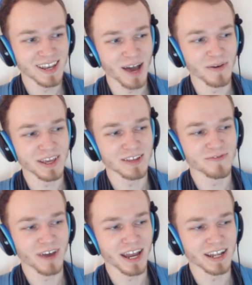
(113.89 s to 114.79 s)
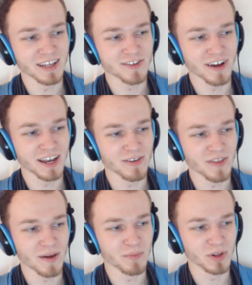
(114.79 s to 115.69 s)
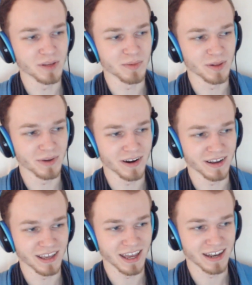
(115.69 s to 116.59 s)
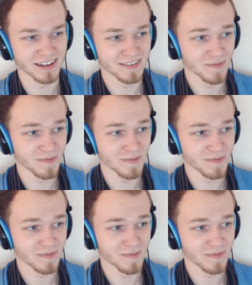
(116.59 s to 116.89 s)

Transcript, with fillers: Now we can finally try to do that bullet bill part again.